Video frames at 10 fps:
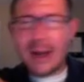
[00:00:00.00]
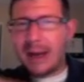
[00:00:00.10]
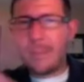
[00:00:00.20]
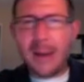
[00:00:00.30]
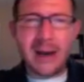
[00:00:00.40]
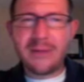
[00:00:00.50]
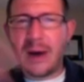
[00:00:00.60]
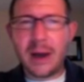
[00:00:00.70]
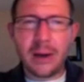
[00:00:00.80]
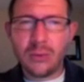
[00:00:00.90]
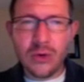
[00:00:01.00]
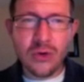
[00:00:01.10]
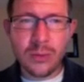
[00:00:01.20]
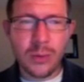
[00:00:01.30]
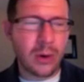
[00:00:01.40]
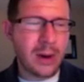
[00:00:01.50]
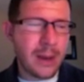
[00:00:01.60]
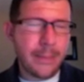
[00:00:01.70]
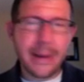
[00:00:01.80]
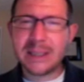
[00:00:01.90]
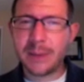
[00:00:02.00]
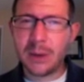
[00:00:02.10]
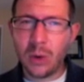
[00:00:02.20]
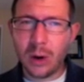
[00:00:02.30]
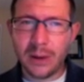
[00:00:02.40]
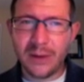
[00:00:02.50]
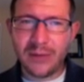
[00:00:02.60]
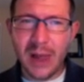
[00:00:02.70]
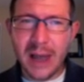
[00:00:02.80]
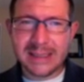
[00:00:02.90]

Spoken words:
kind of modify a room or make something work on the fly.